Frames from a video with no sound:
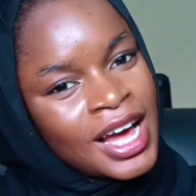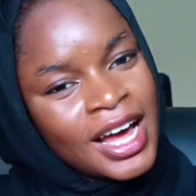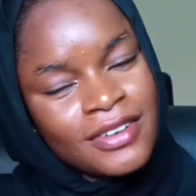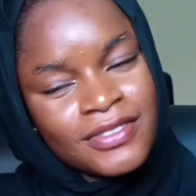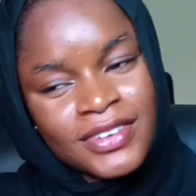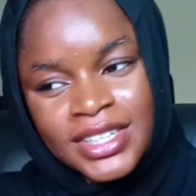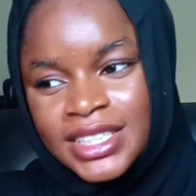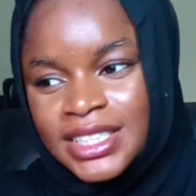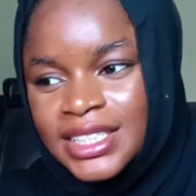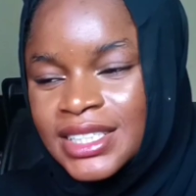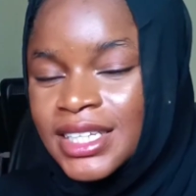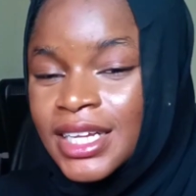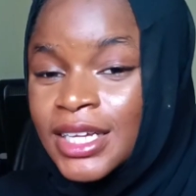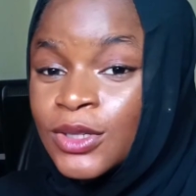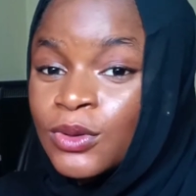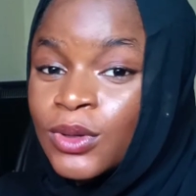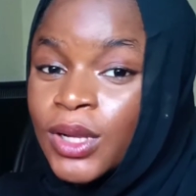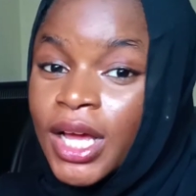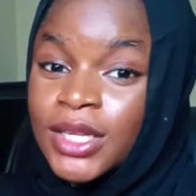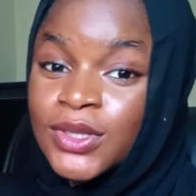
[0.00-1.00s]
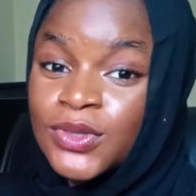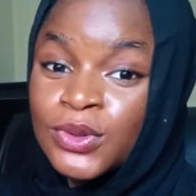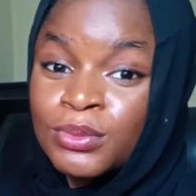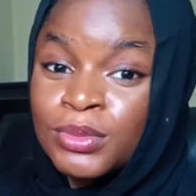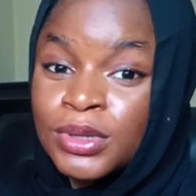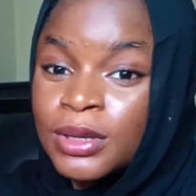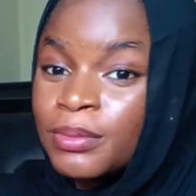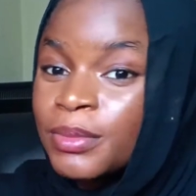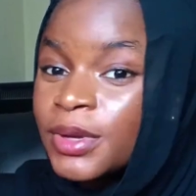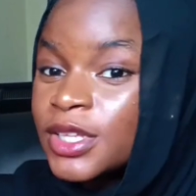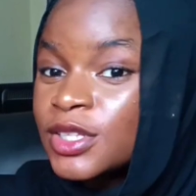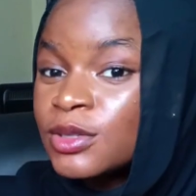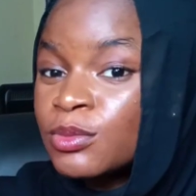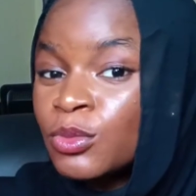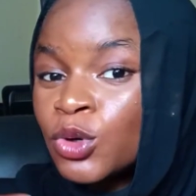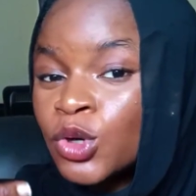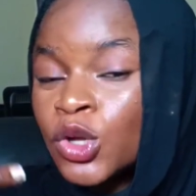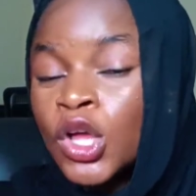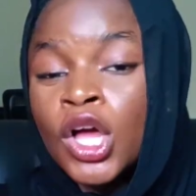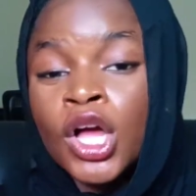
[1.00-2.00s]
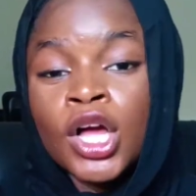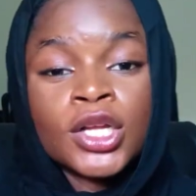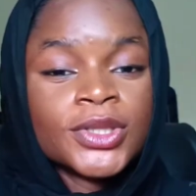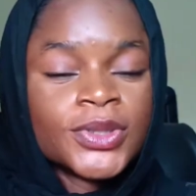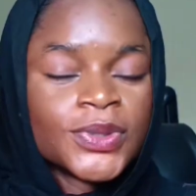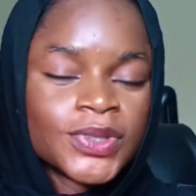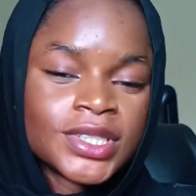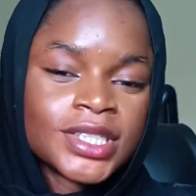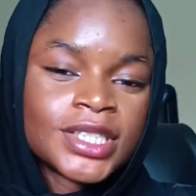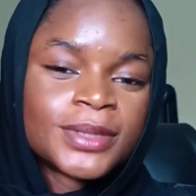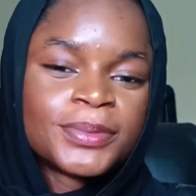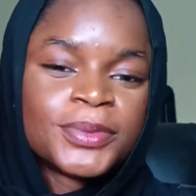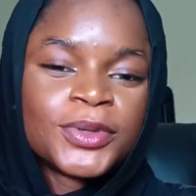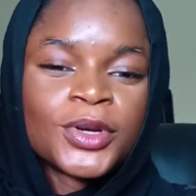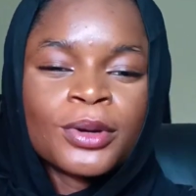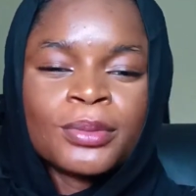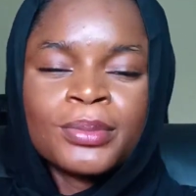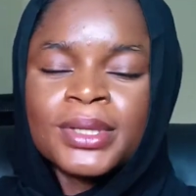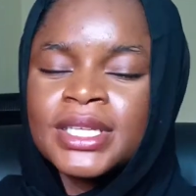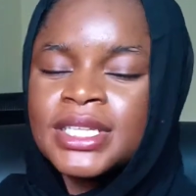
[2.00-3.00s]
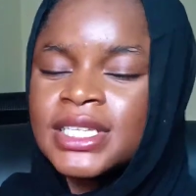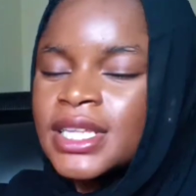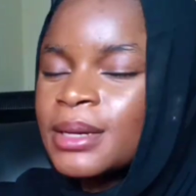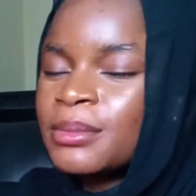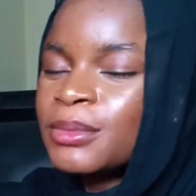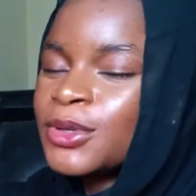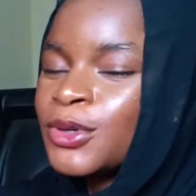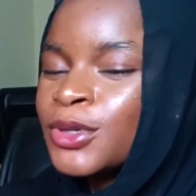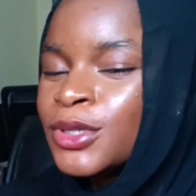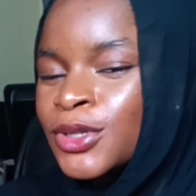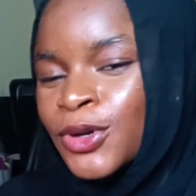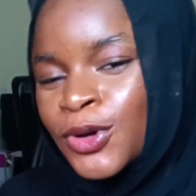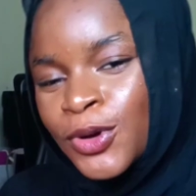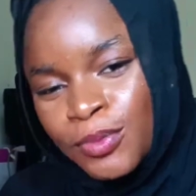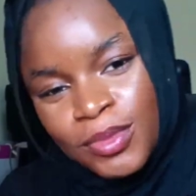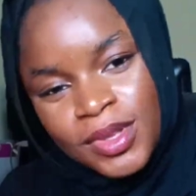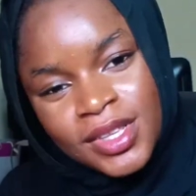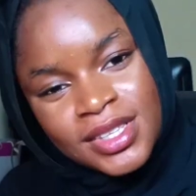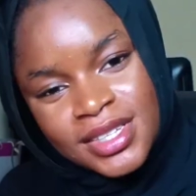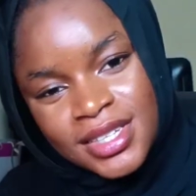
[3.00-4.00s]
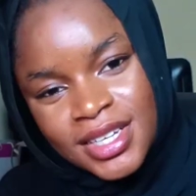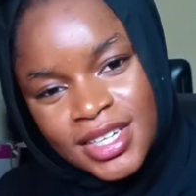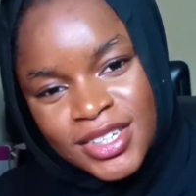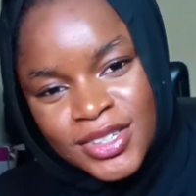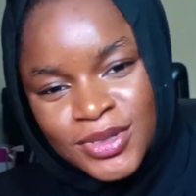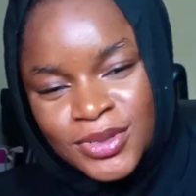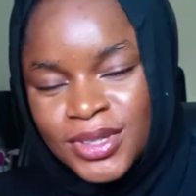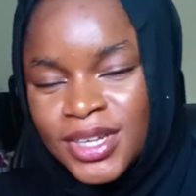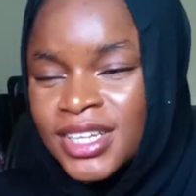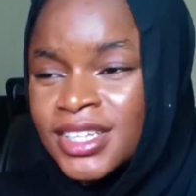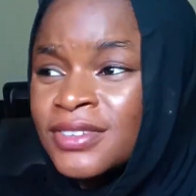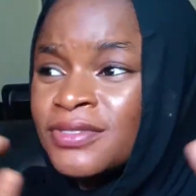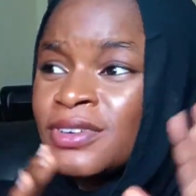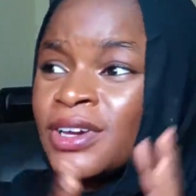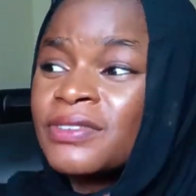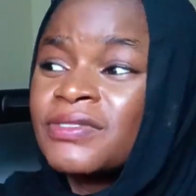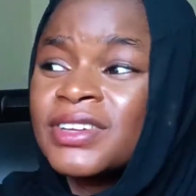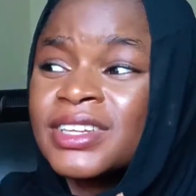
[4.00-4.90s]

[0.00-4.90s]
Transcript: have anything that you'd like to implement more during this period, please let me know in the comment section. And if you